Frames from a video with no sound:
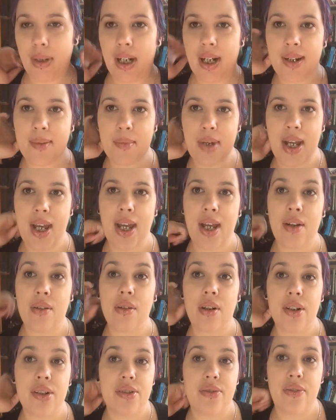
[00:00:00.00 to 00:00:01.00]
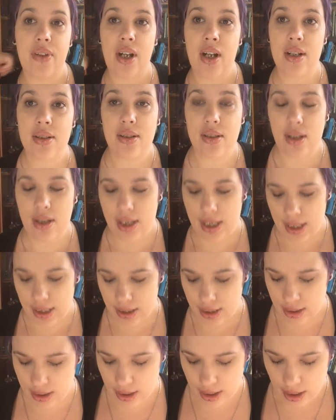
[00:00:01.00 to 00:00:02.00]
part of my hair grows faster
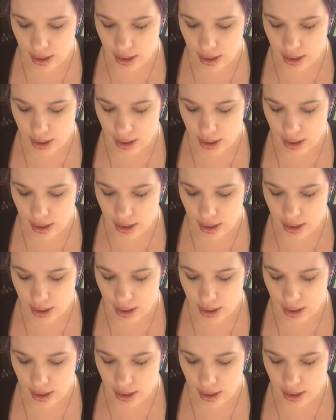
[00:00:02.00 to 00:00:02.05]
than